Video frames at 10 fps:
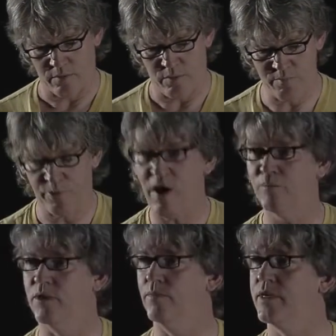One
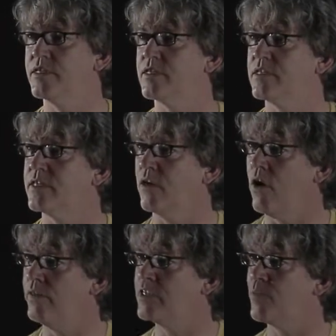problem is, is that
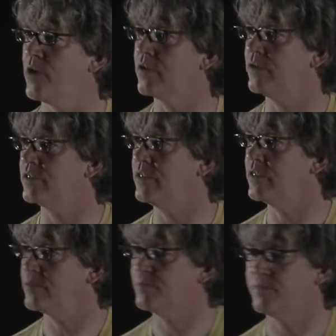all these particles in
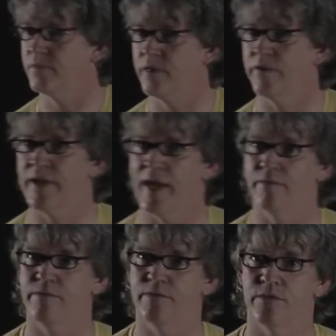this theory
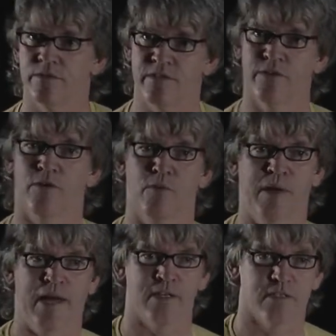have zero
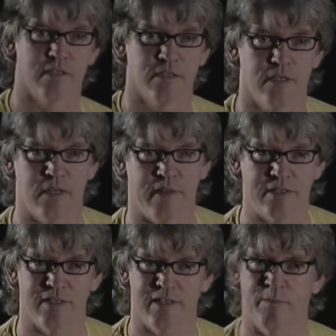mass, and
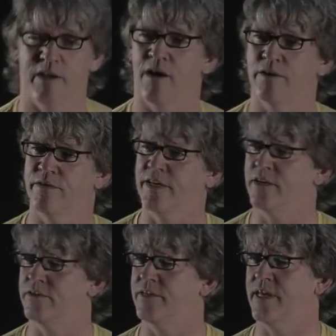that's a little bit hard thing to
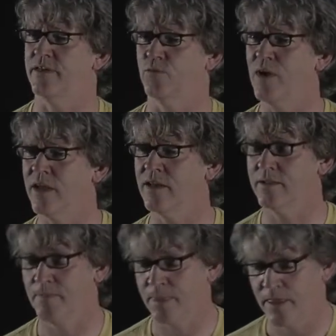understand as well.